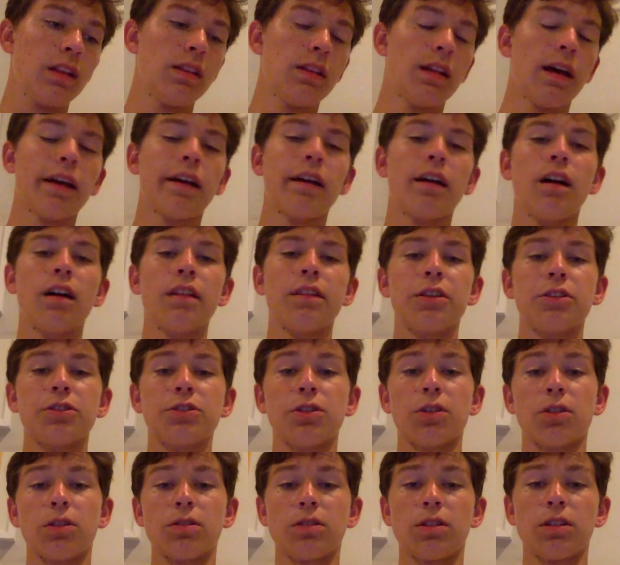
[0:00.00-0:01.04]
Like uh, The
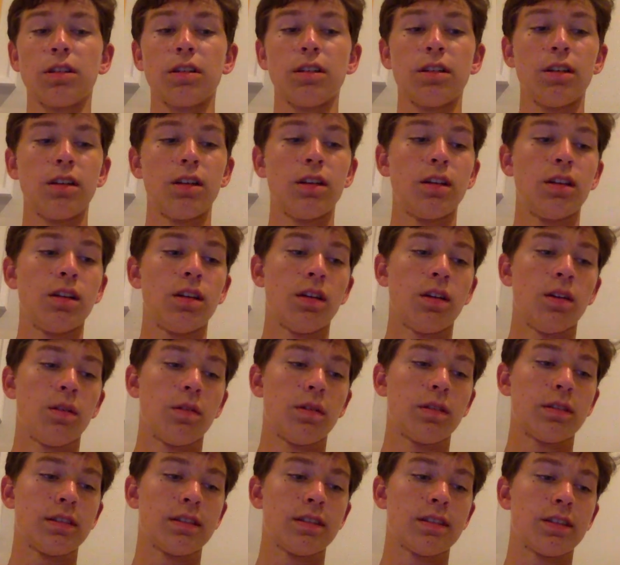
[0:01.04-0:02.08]
Circle,
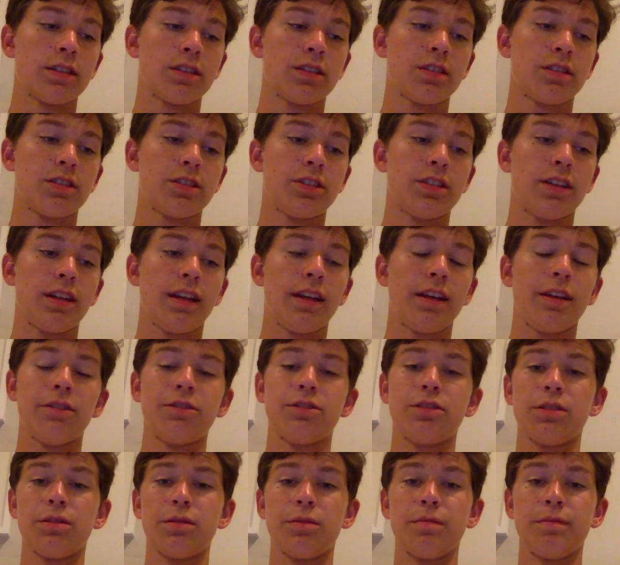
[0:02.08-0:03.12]
which is a shitty
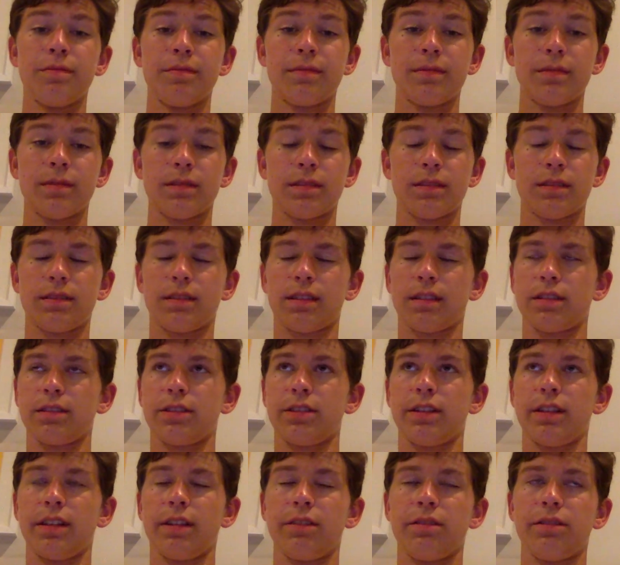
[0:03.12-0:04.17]
YouTube, not
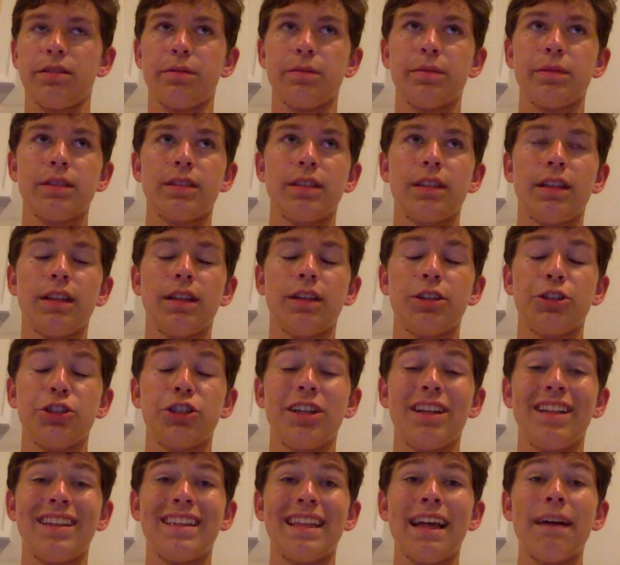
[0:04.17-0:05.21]
shitty YouTube, shitty,
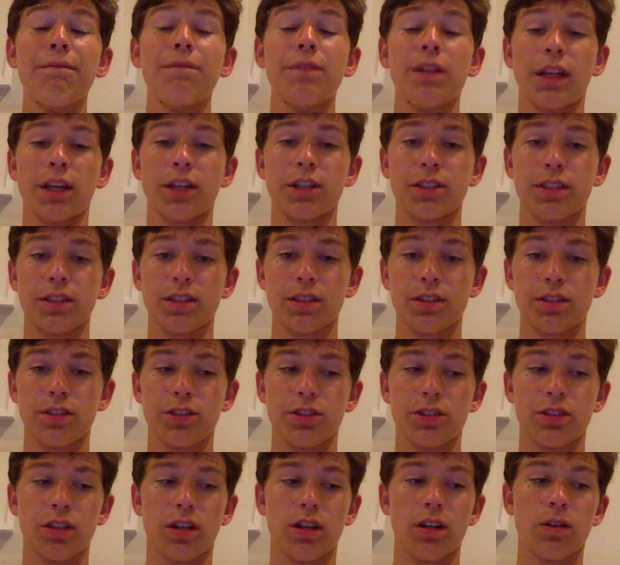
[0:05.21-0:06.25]
shitty Netflix
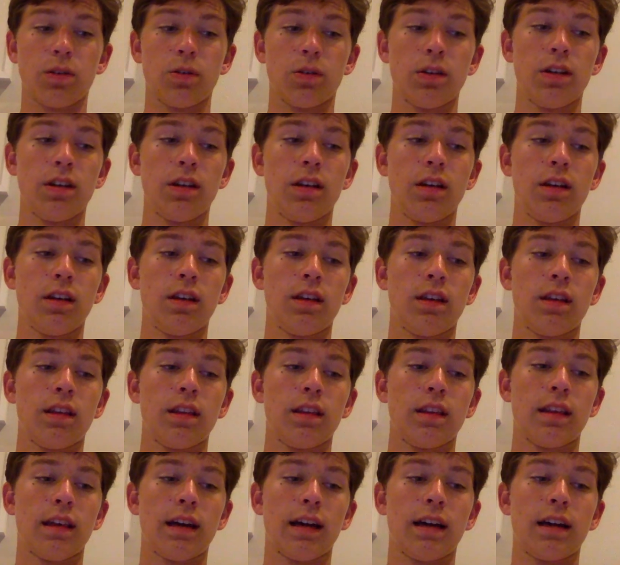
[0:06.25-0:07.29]
show
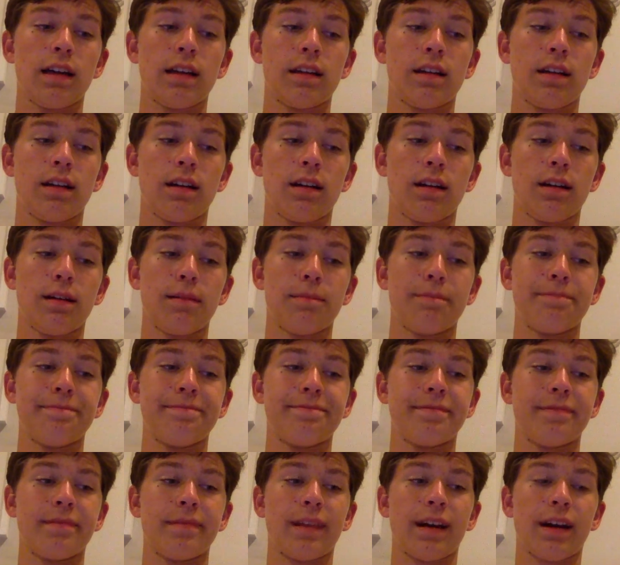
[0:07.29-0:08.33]
that
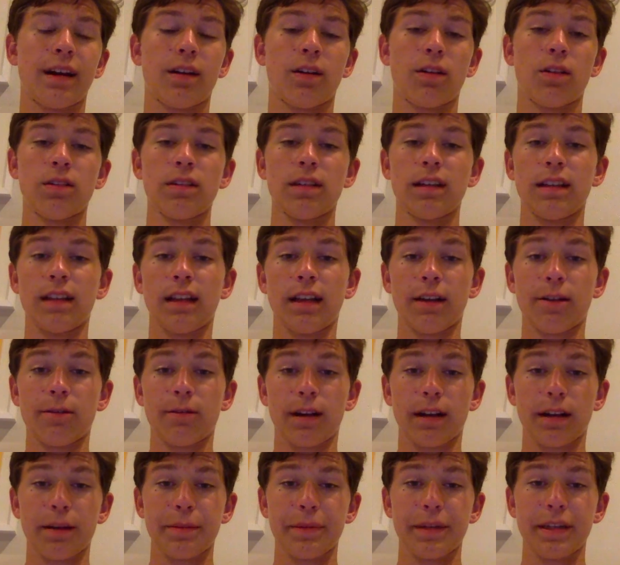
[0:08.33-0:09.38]
um, that girl I like
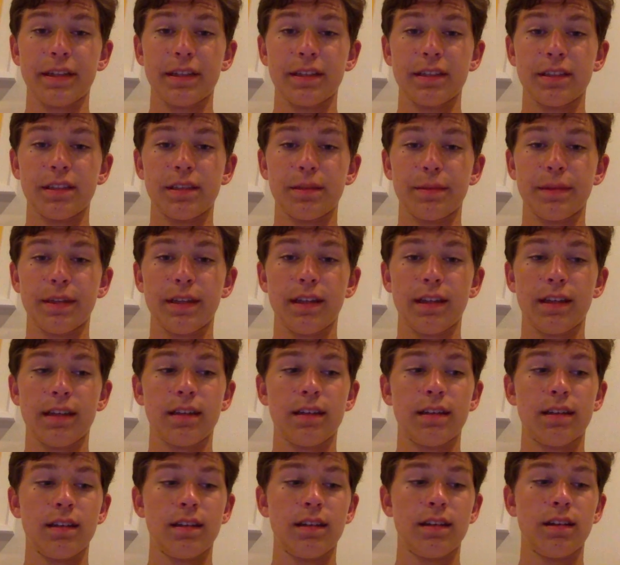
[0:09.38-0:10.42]
recommended to me.
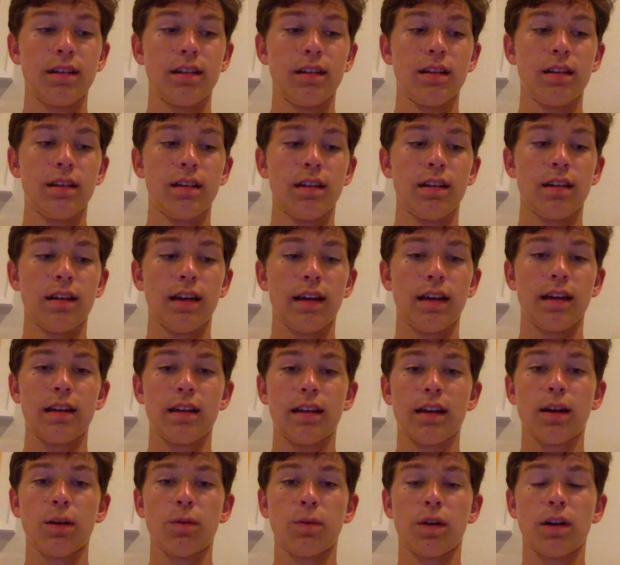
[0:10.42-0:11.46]

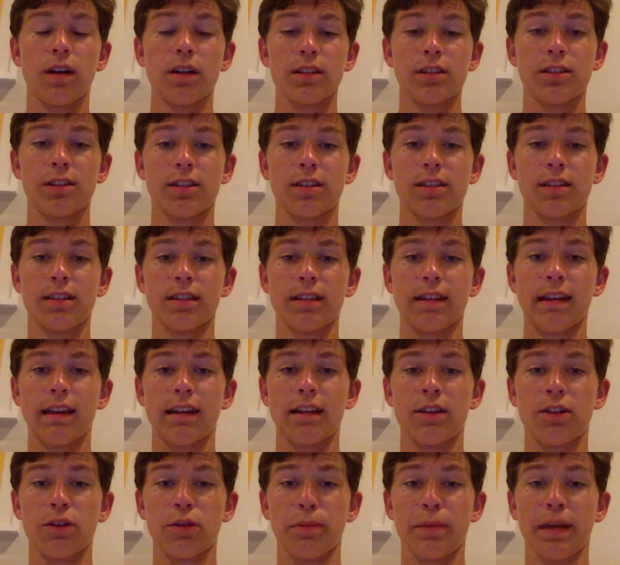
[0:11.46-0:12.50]
And I watched To
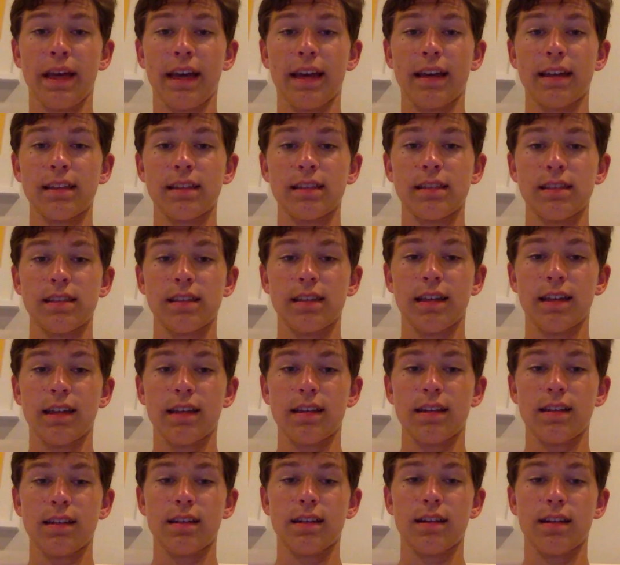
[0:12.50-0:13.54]
Get in Her Pants,
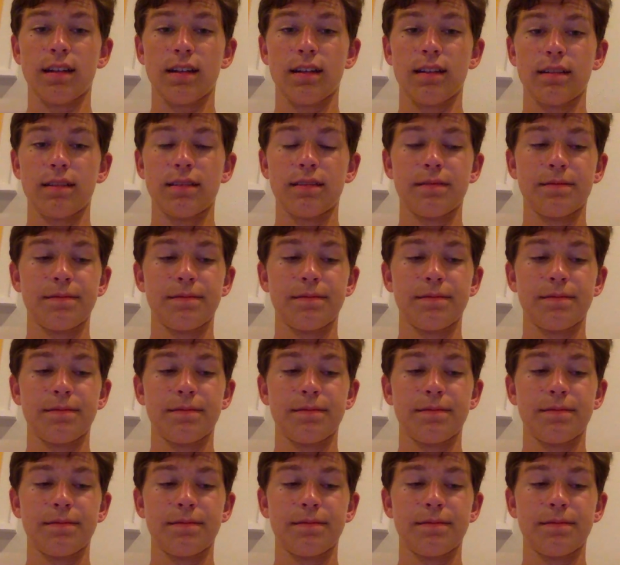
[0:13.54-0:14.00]
and uh,